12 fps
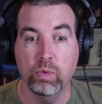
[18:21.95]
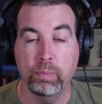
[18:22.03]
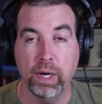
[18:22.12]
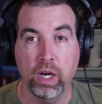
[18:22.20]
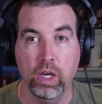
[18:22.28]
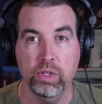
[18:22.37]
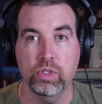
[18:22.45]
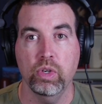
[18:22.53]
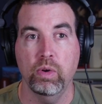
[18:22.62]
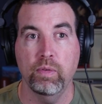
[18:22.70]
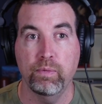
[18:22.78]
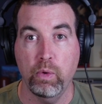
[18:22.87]
but
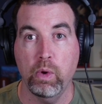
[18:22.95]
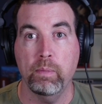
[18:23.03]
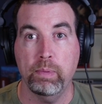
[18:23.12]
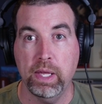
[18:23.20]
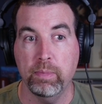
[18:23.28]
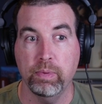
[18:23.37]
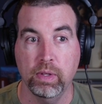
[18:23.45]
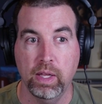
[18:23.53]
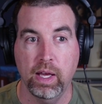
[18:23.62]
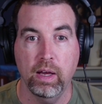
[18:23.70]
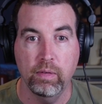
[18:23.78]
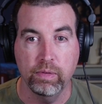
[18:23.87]
also inform people
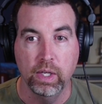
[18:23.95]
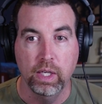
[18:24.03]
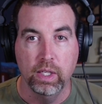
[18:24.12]
of